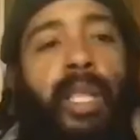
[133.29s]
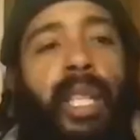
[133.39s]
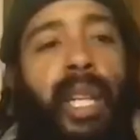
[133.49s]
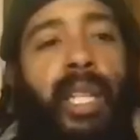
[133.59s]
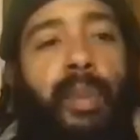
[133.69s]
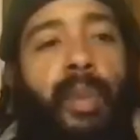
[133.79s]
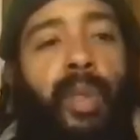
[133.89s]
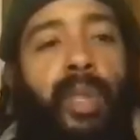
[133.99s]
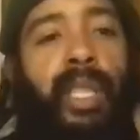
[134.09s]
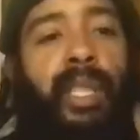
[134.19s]
learned a
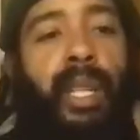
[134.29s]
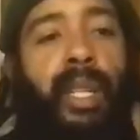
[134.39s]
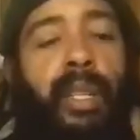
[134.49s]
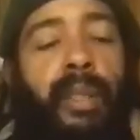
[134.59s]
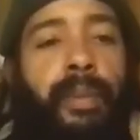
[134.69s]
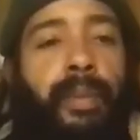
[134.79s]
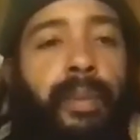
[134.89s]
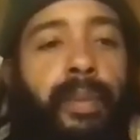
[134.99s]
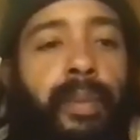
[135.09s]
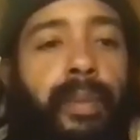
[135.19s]
lot about this
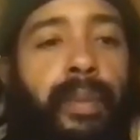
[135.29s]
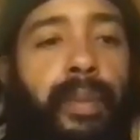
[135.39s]
year.